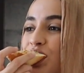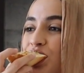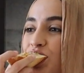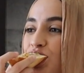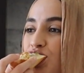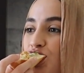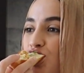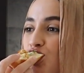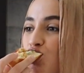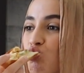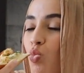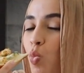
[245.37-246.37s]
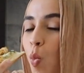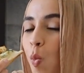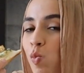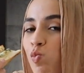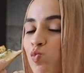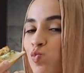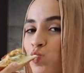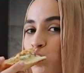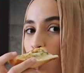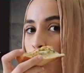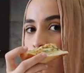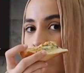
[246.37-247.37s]
Alright, and that's how you make
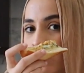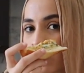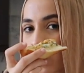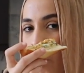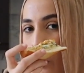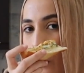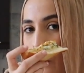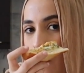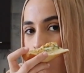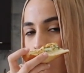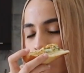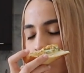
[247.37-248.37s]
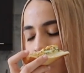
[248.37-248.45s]
the perfect garlic bread.